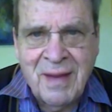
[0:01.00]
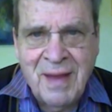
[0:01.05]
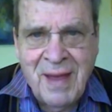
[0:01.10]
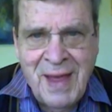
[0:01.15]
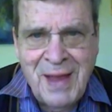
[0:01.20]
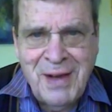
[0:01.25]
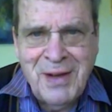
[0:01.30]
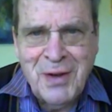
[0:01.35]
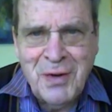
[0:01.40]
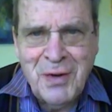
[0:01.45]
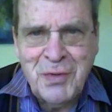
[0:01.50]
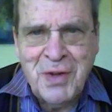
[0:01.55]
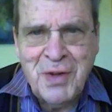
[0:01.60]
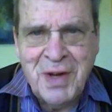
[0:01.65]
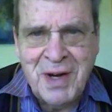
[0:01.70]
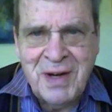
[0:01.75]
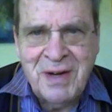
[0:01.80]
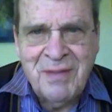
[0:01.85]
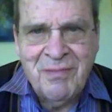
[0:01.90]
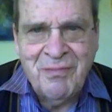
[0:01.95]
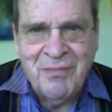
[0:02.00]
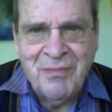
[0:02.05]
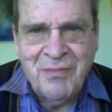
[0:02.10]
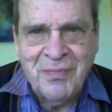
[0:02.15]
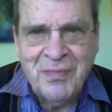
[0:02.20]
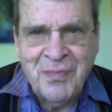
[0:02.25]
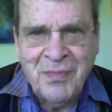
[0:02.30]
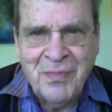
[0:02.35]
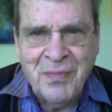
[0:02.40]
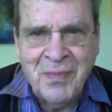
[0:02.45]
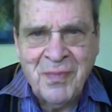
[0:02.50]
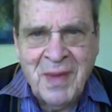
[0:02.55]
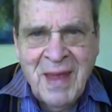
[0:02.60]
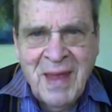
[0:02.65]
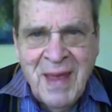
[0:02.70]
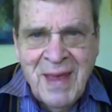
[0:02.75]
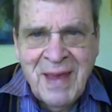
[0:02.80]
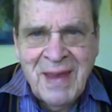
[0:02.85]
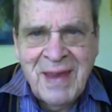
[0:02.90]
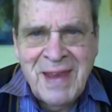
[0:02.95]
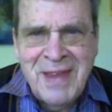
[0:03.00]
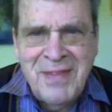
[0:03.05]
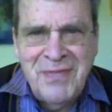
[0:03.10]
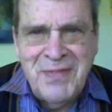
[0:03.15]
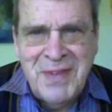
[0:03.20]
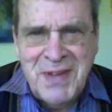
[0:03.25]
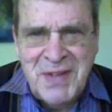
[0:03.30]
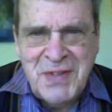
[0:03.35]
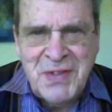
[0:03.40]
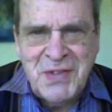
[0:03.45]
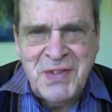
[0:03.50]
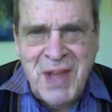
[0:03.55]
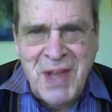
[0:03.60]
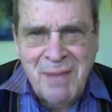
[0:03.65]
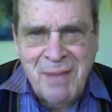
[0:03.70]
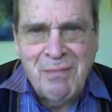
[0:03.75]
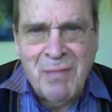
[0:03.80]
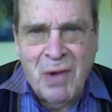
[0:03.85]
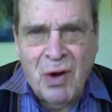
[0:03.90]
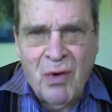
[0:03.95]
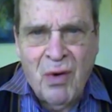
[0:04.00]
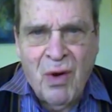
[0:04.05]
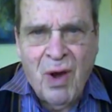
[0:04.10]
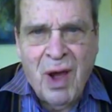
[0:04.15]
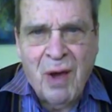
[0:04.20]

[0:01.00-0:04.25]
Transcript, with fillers: Hello there. In this demo,